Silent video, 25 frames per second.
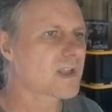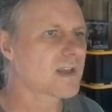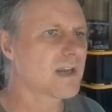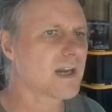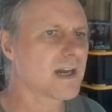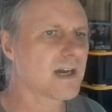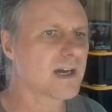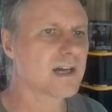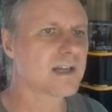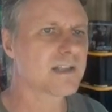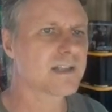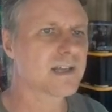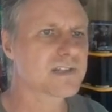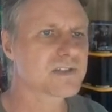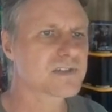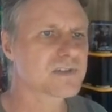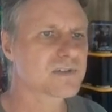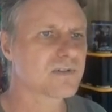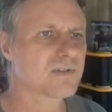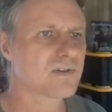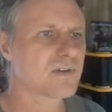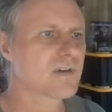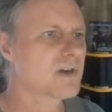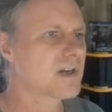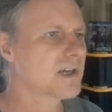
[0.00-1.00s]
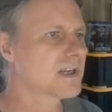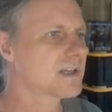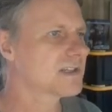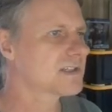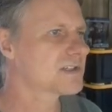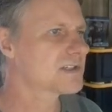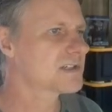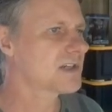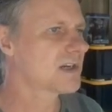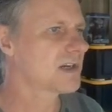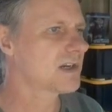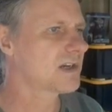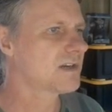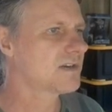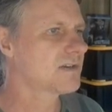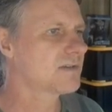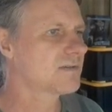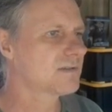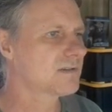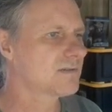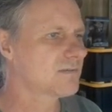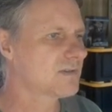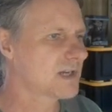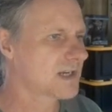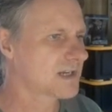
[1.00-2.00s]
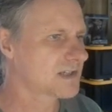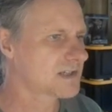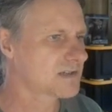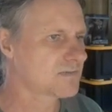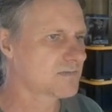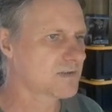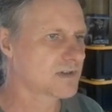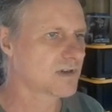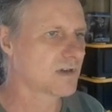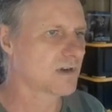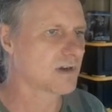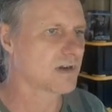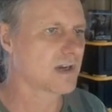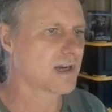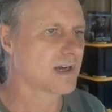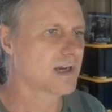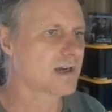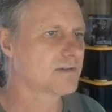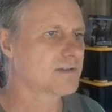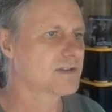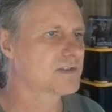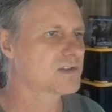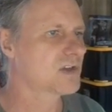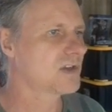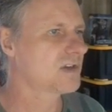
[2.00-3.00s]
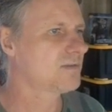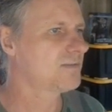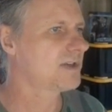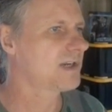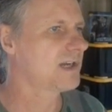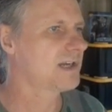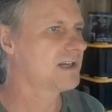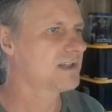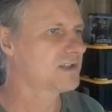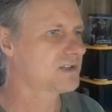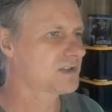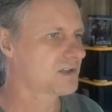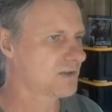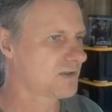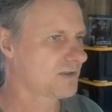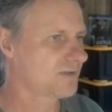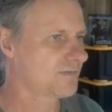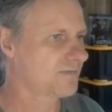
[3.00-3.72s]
That's all right. So what else have we got? The Terminator 2